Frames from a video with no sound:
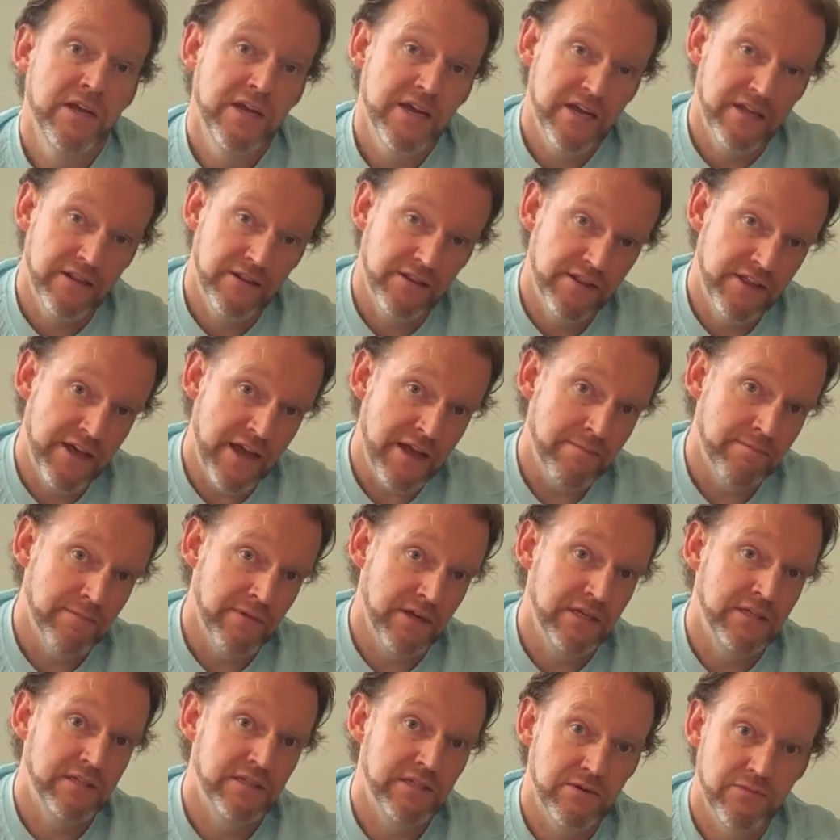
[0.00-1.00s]
And that
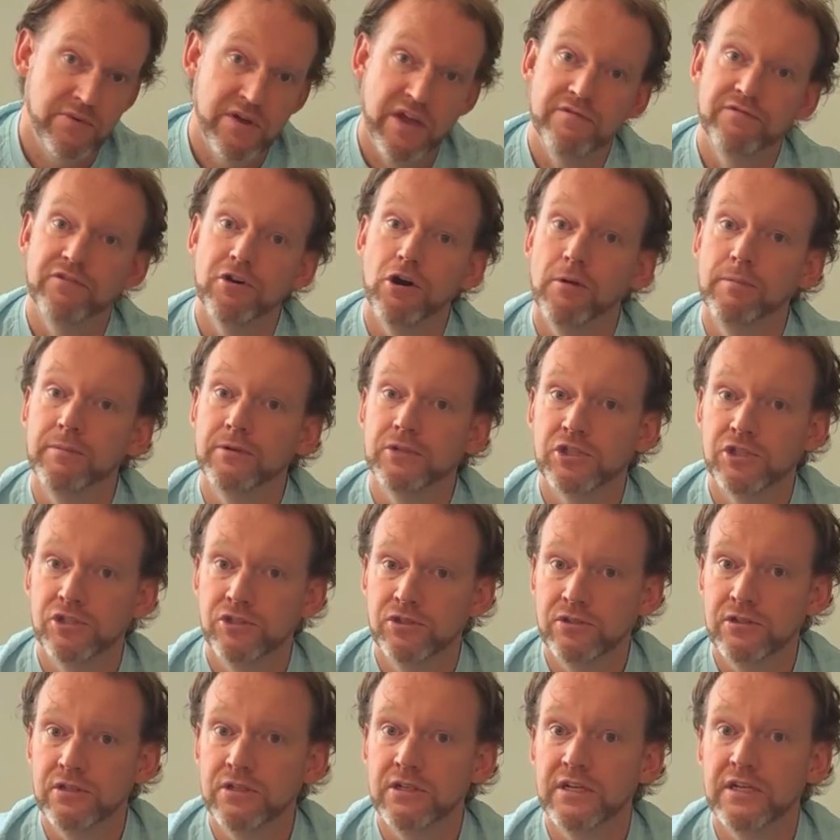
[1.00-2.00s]
means that we have the
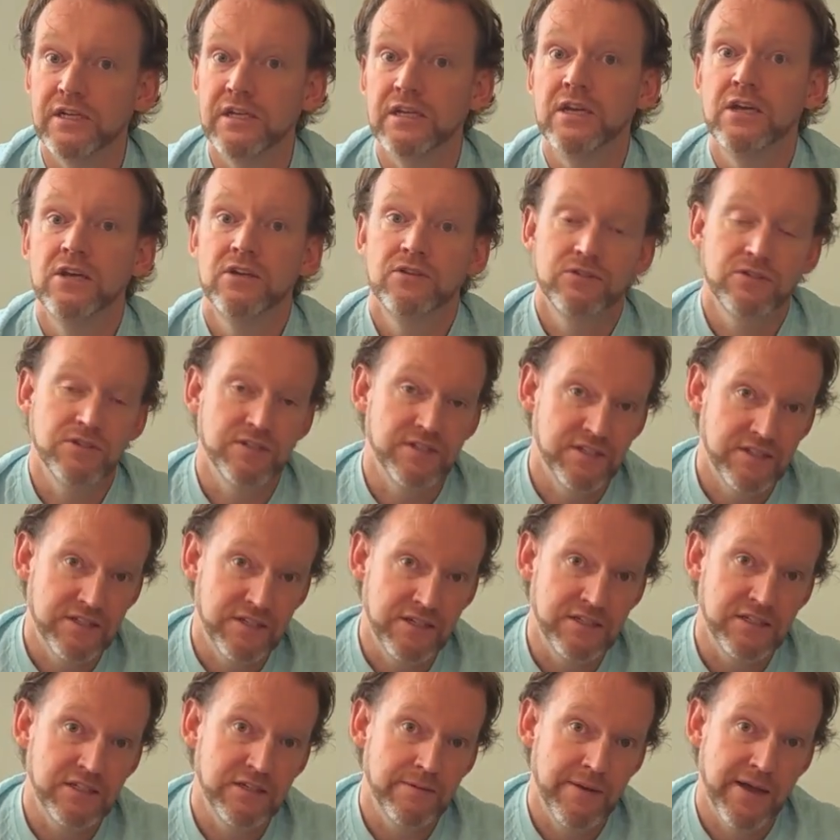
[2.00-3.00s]
opportunity to
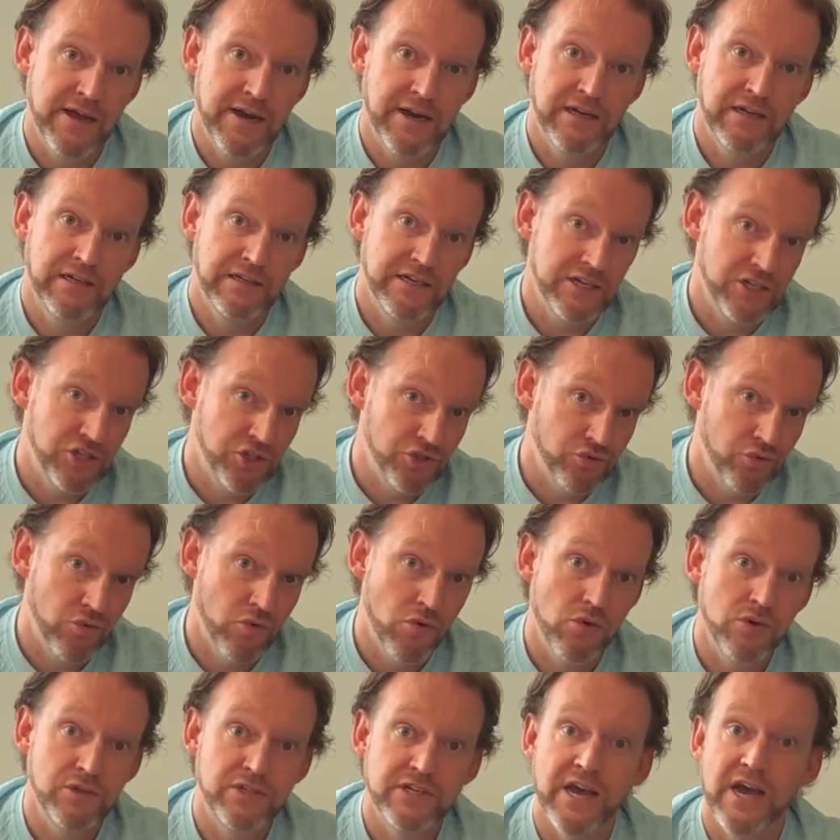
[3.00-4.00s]
systematically
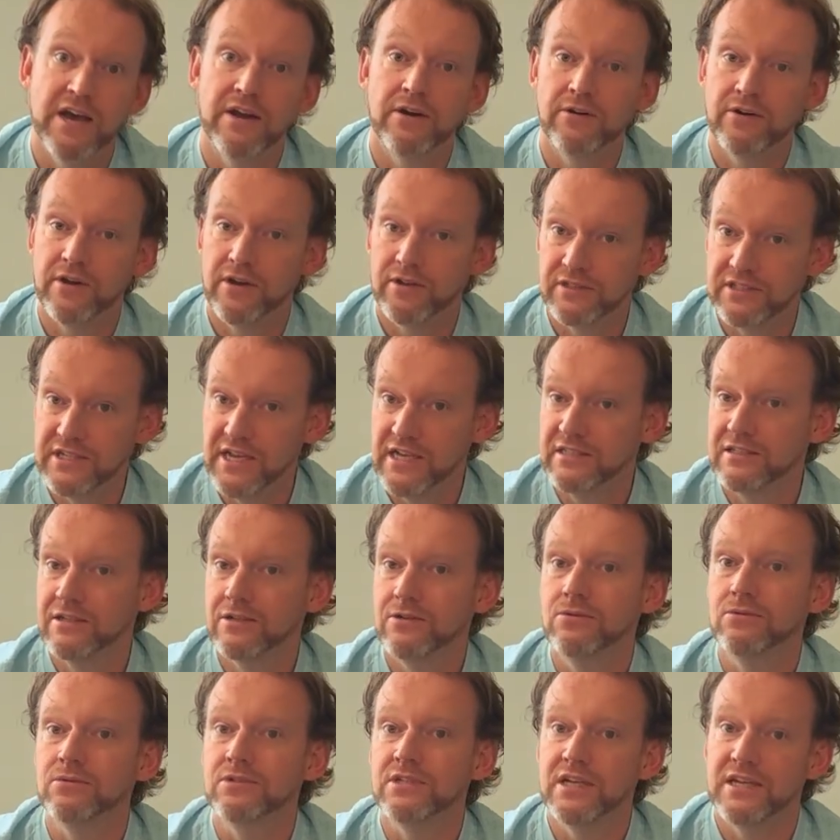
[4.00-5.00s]
draw down on our
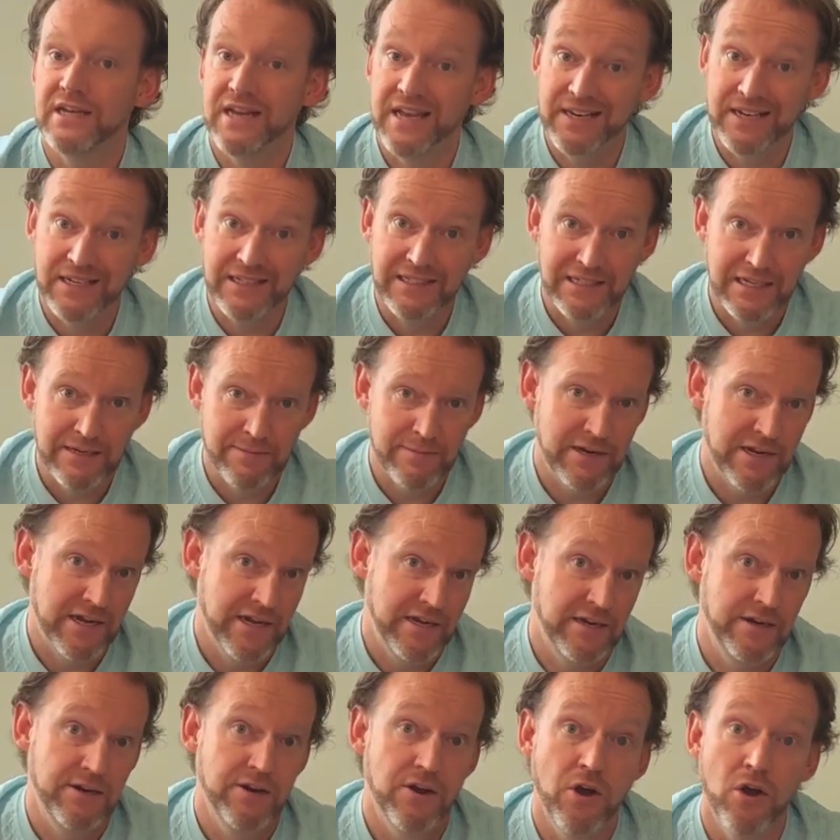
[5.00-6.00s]
technical debt and
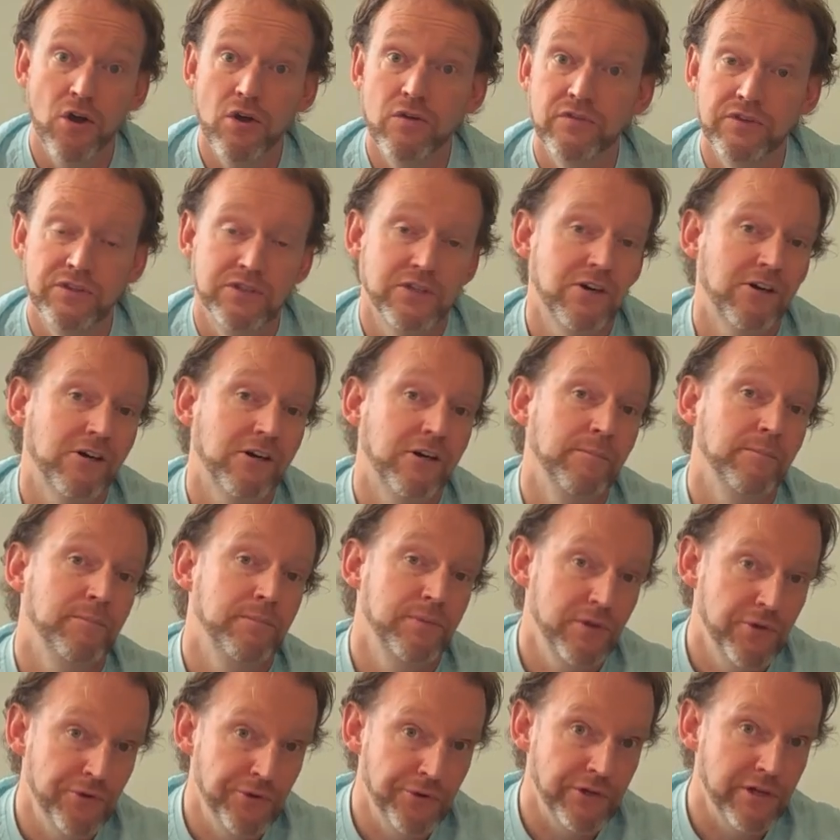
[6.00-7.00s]
eliminate it over time
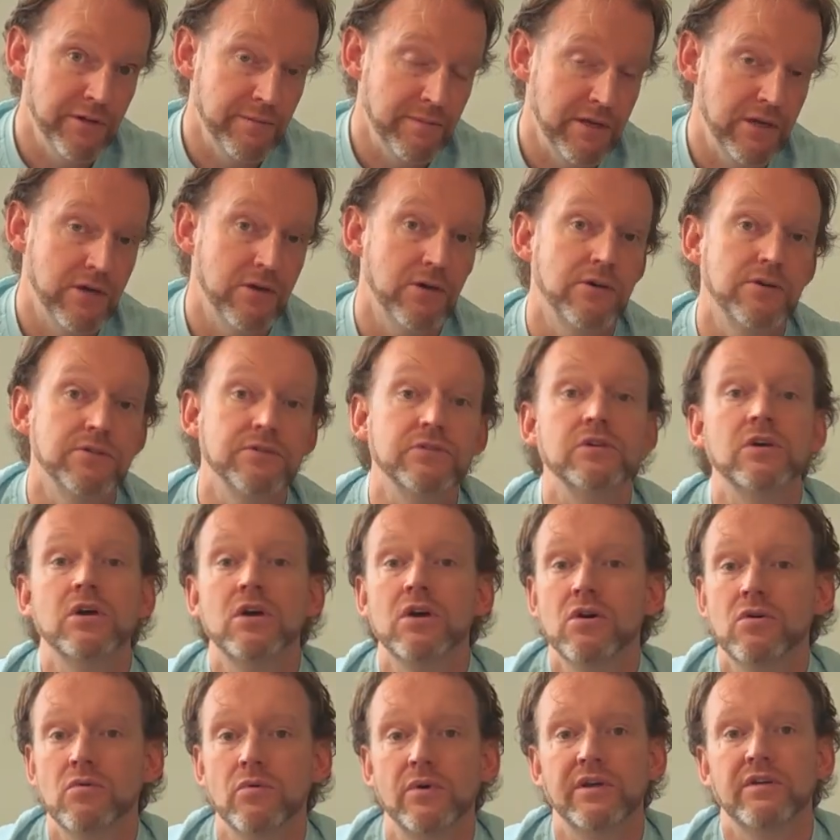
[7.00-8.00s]
purely because
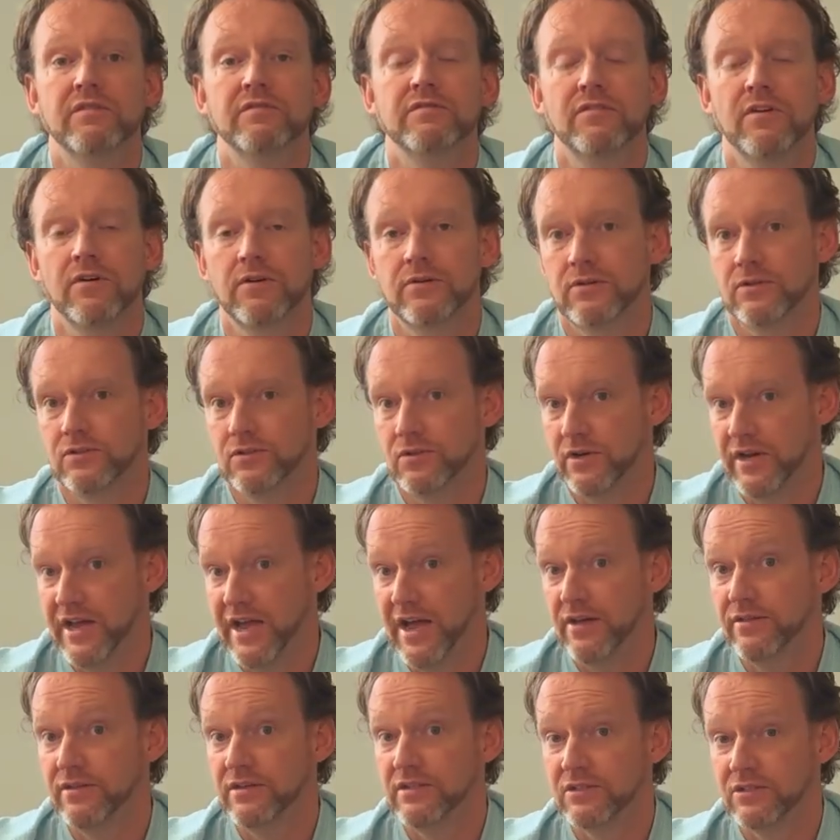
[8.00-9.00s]
we can focus on
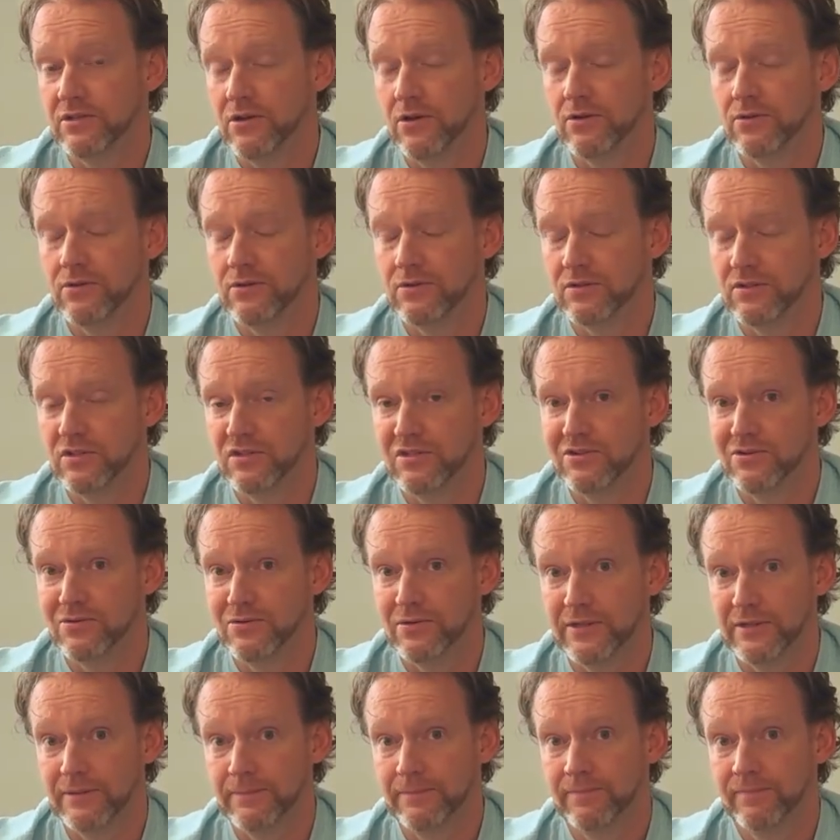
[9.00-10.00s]
how these tokens are
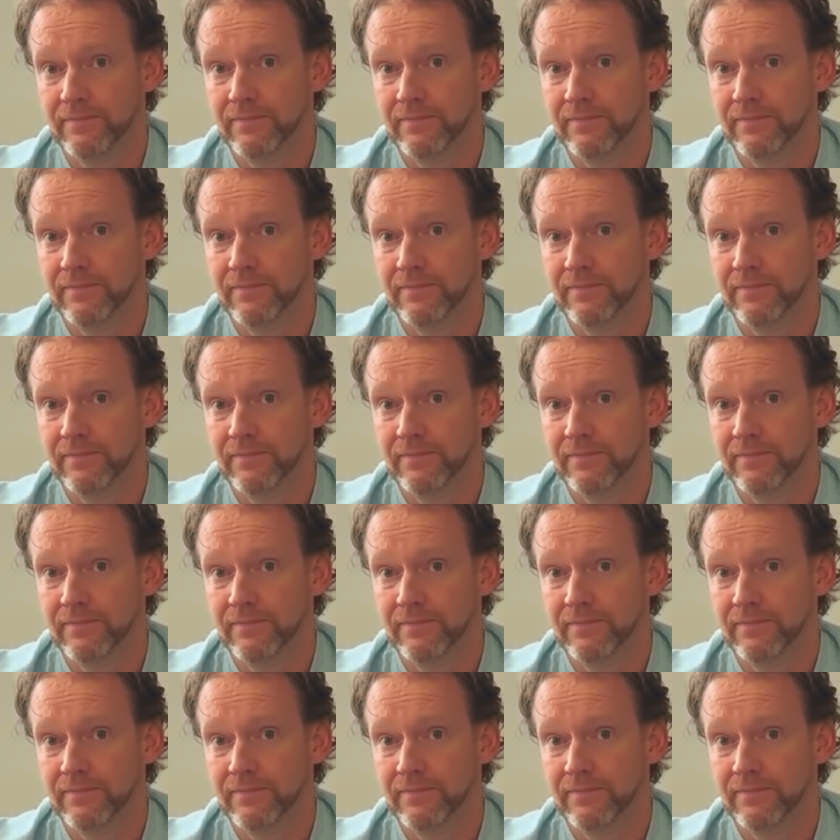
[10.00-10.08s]
doing.